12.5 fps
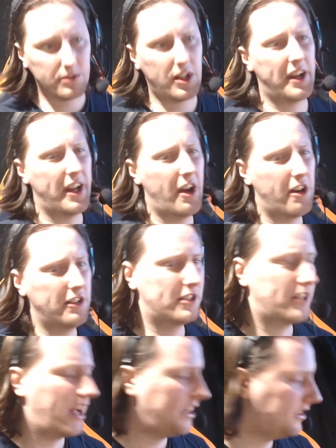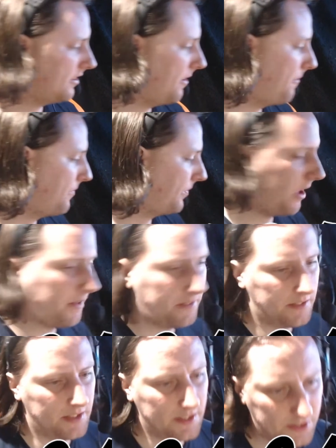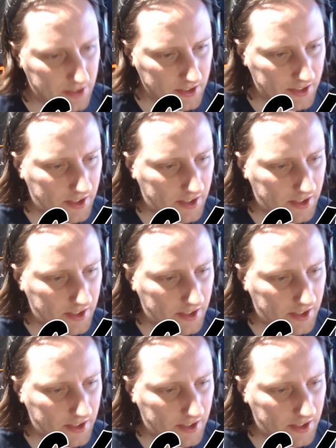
orange taste is good.